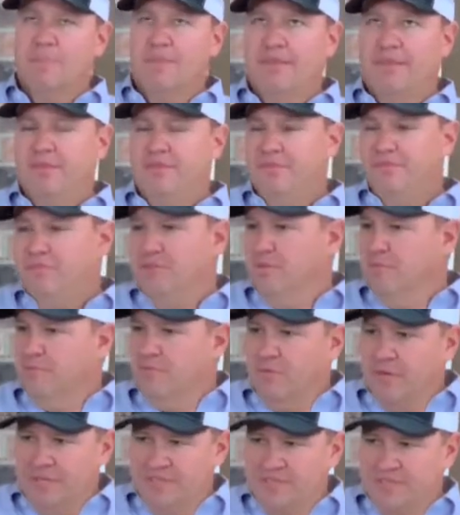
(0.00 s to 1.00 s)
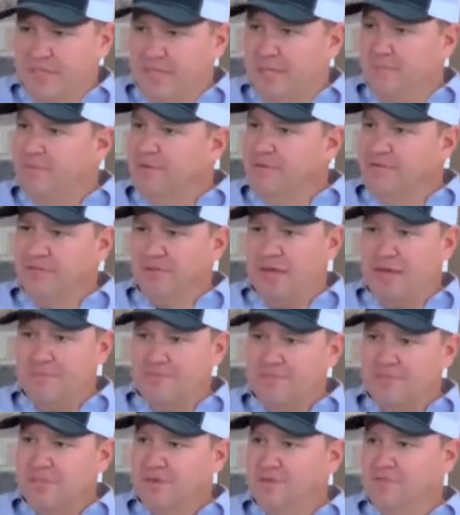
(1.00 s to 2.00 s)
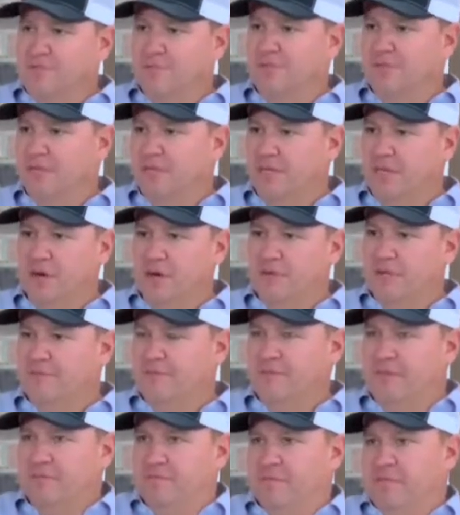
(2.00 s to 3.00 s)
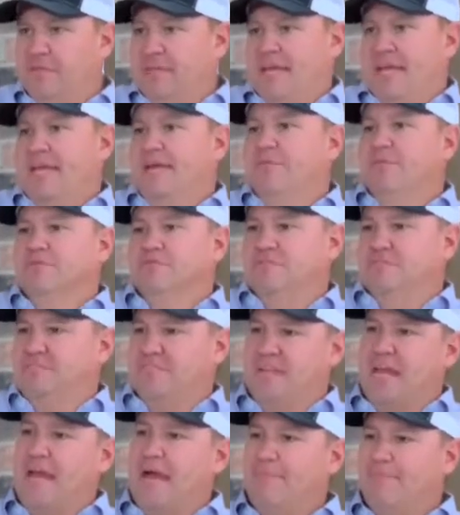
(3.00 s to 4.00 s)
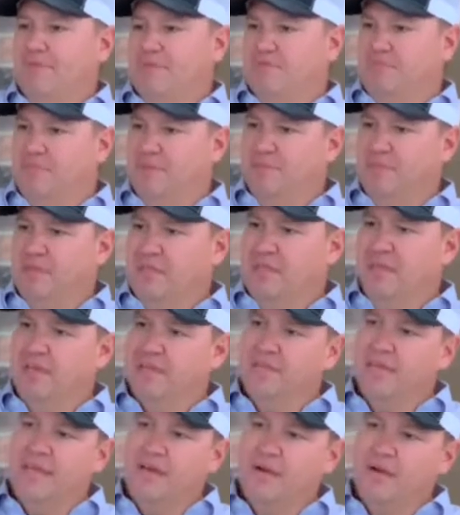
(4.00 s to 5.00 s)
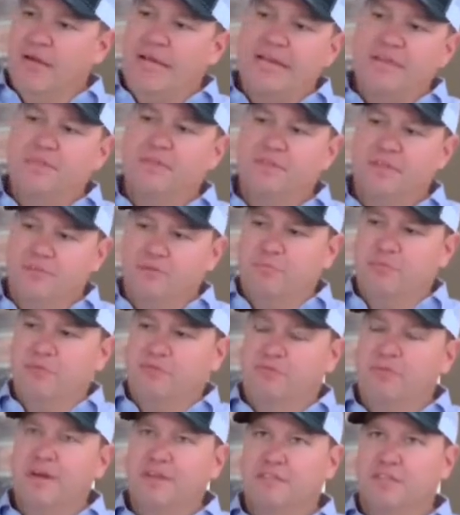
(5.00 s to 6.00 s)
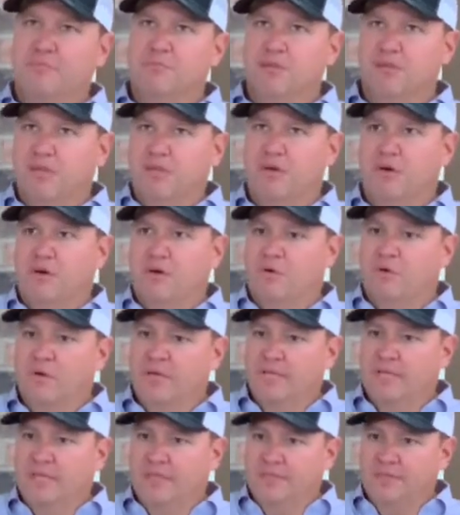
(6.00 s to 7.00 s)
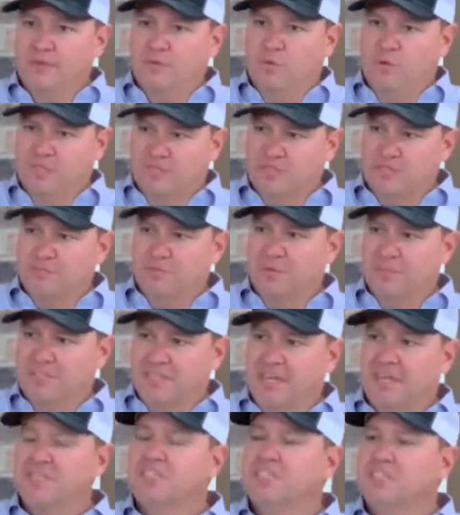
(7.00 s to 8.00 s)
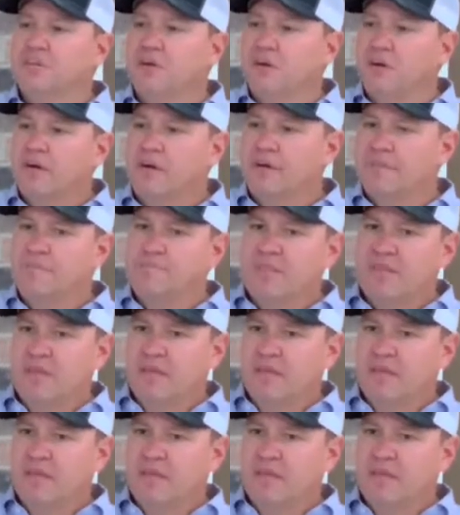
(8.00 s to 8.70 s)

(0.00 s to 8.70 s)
You still want to set up your drop zones below if the cable snapped or something like that. Anything that would be affected below, you'd want some protection on,